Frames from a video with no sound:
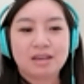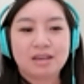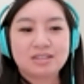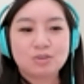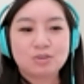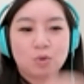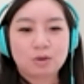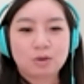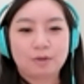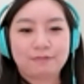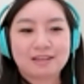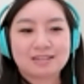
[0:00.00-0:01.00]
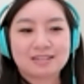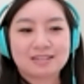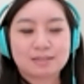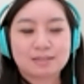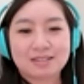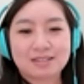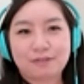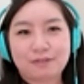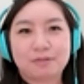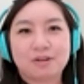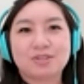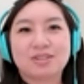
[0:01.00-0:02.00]
to work with this specific
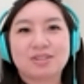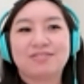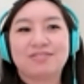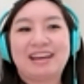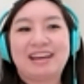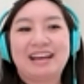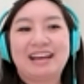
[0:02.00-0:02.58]
person, right?